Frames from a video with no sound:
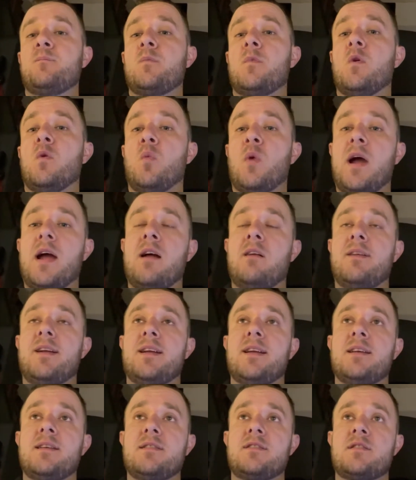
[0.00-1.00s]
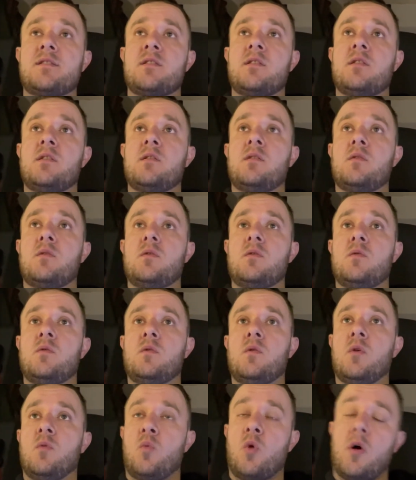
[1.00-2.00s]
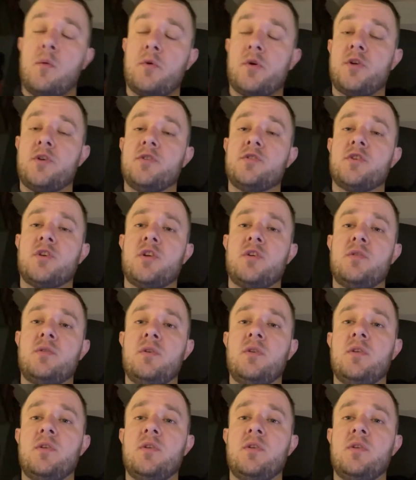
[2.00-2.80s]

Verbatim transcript: where it is, and what I'm going to do,